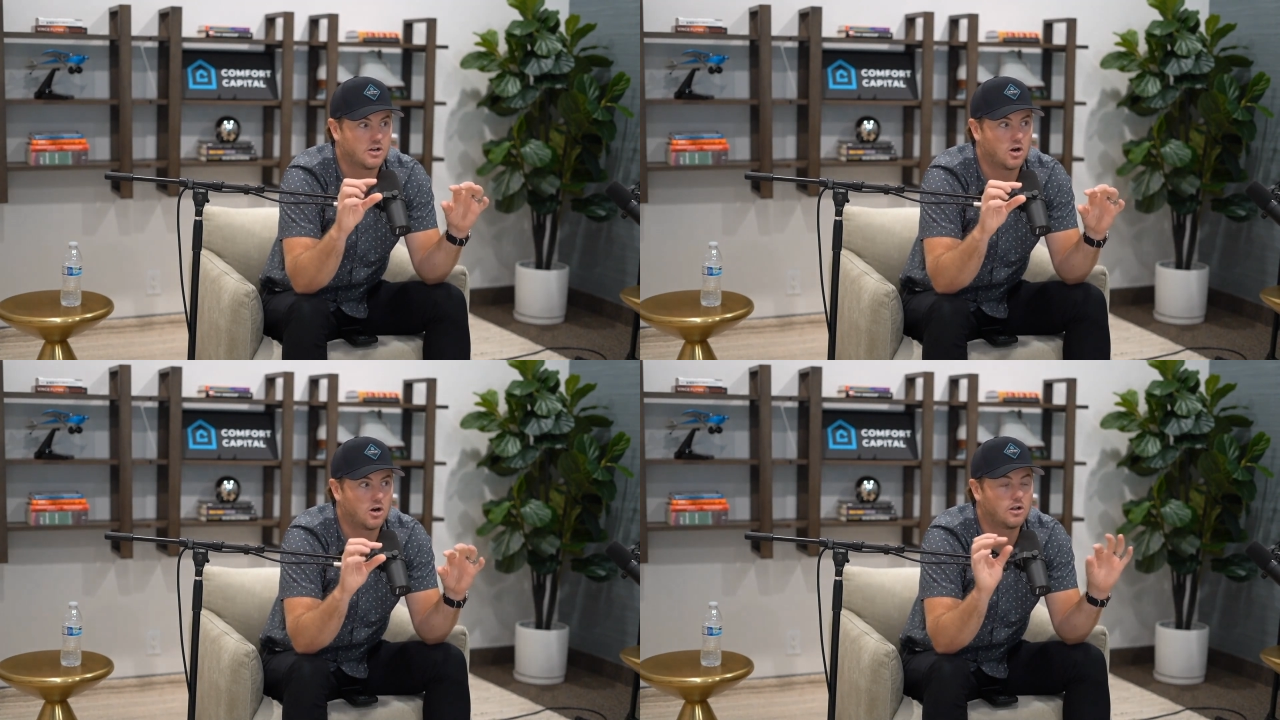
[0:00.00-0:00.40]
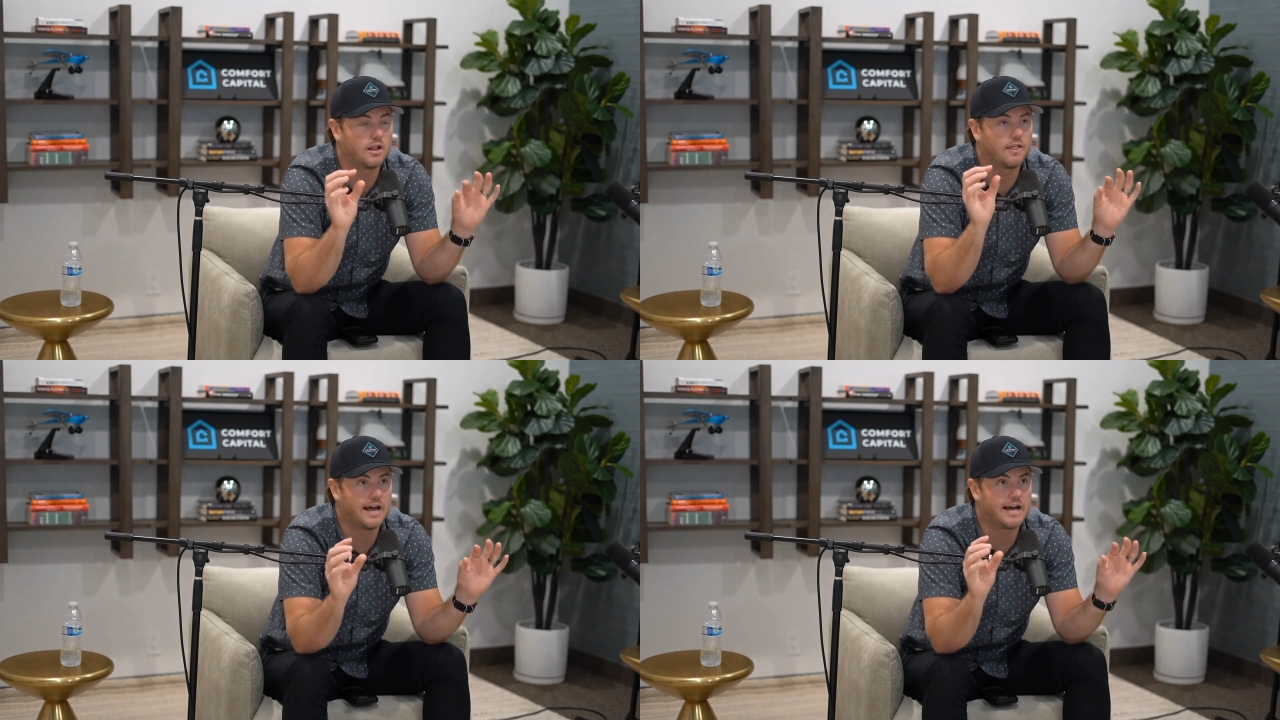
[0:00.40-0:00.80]
all
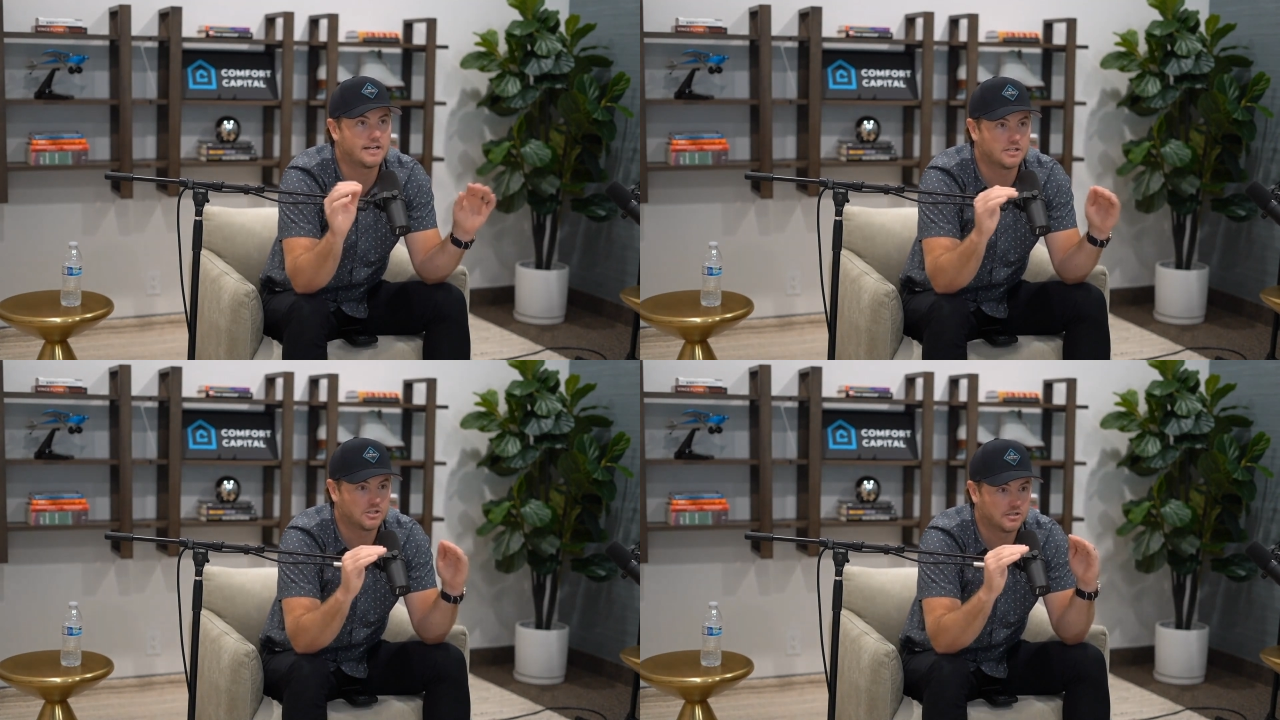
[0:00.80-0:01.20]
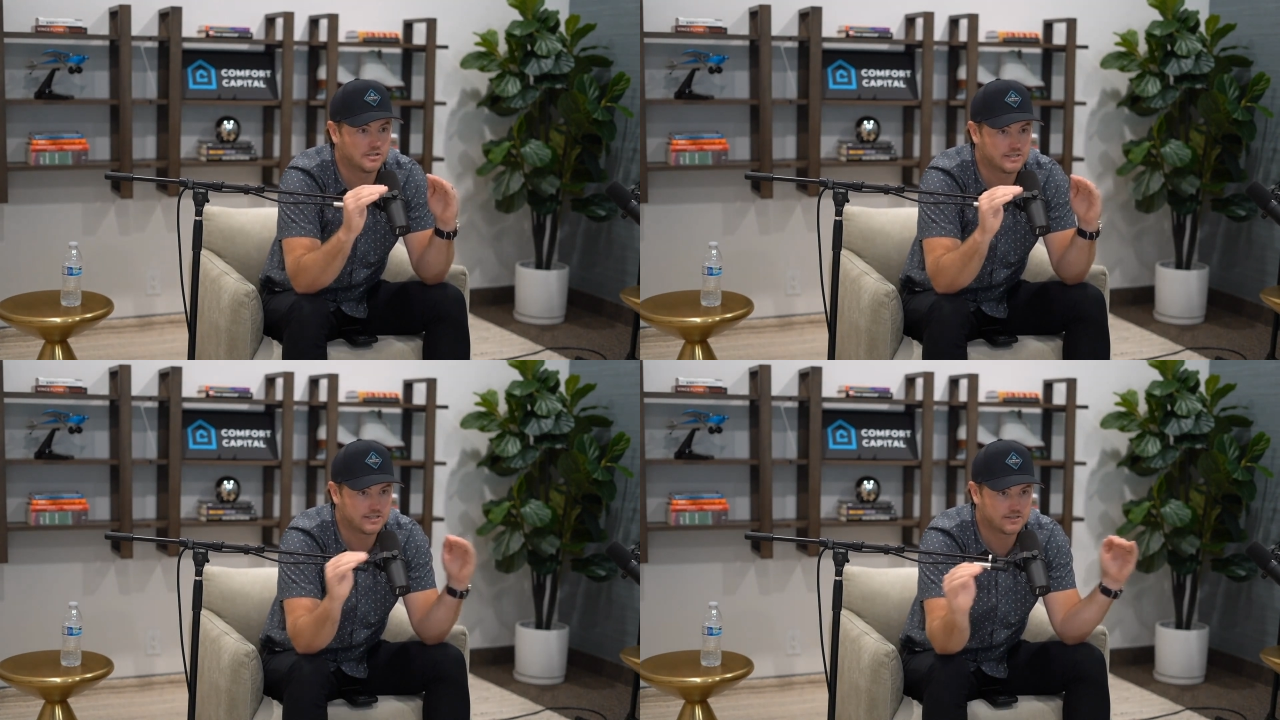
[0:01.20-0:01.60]
of that
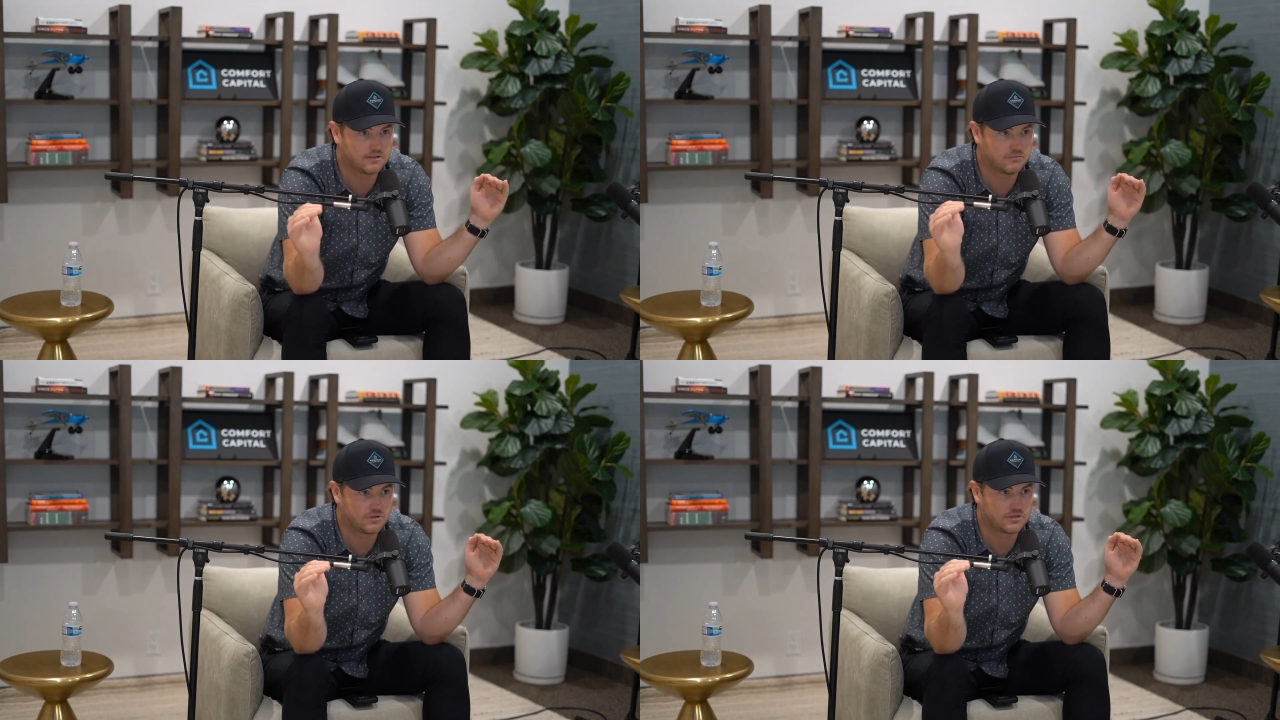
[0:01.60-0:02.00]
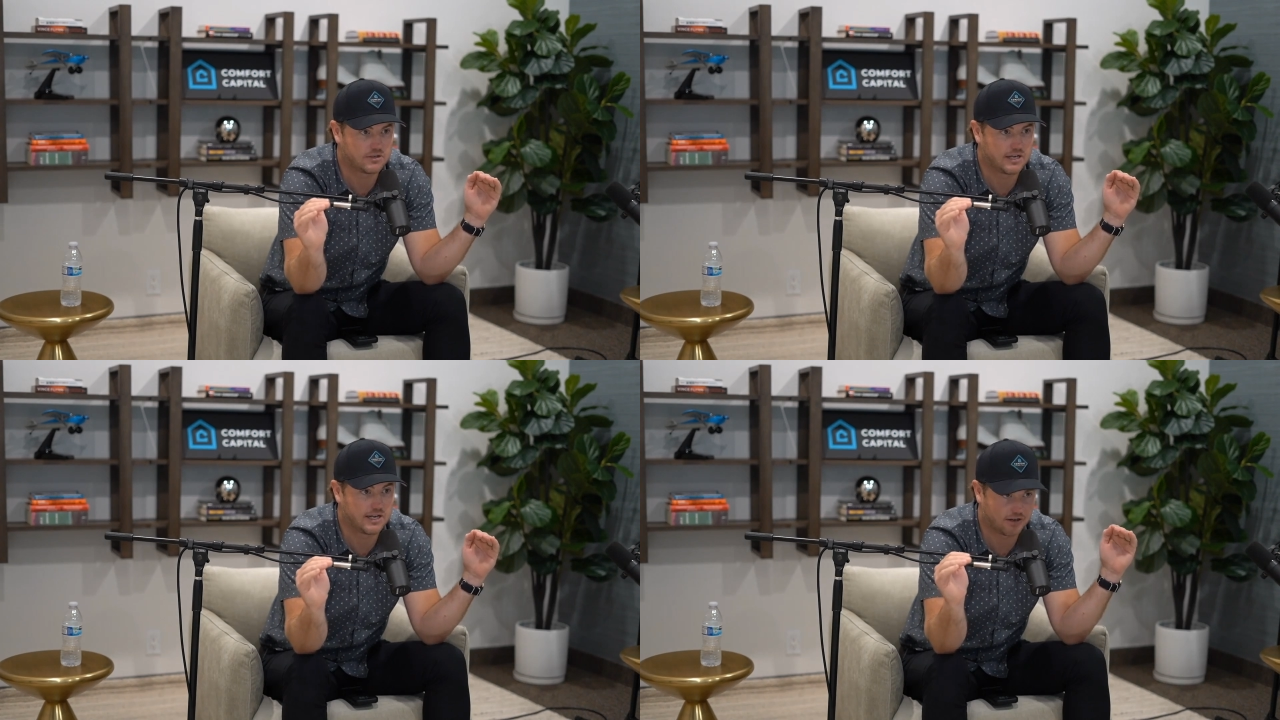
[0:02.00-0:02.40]
systems
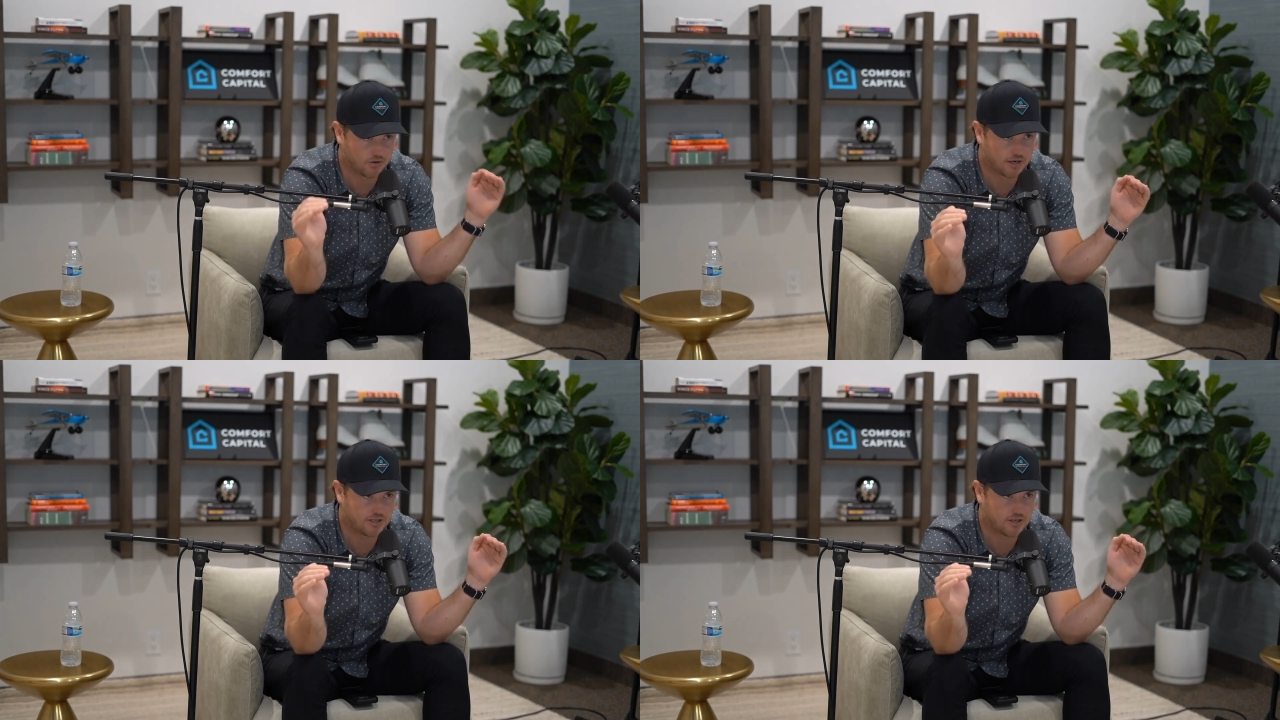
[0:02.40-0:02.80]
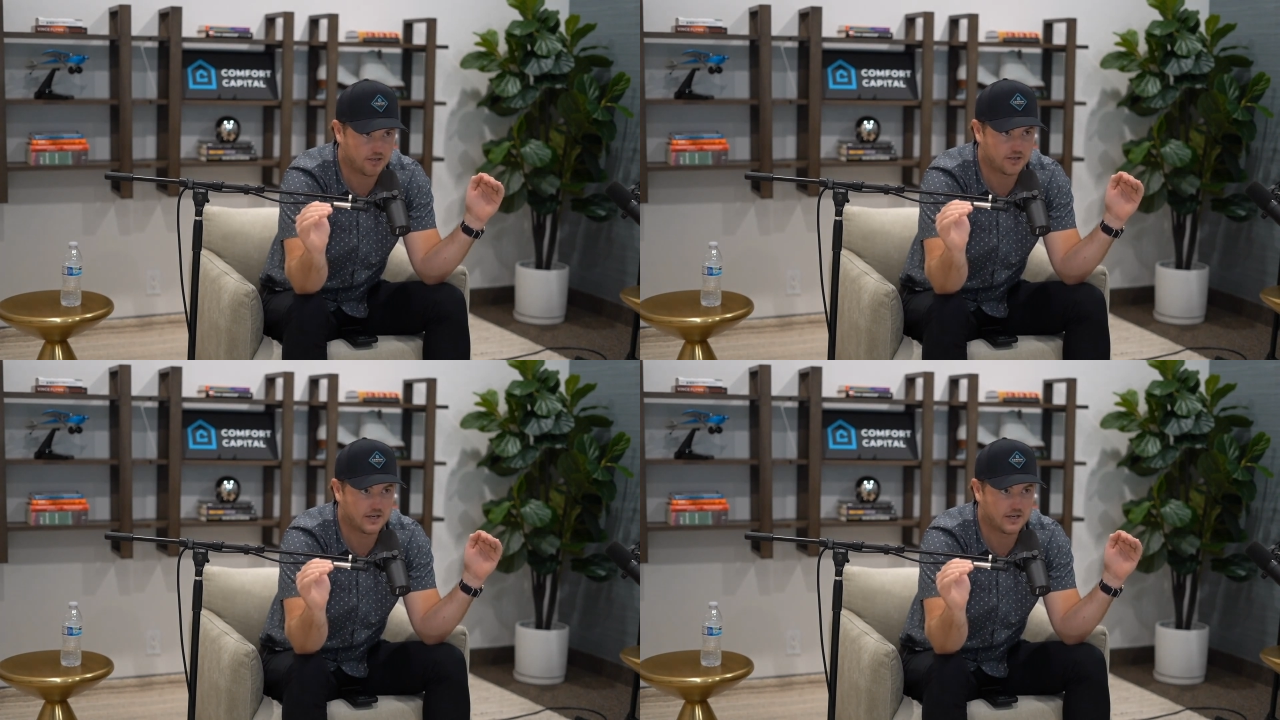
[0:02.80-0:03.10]
integration,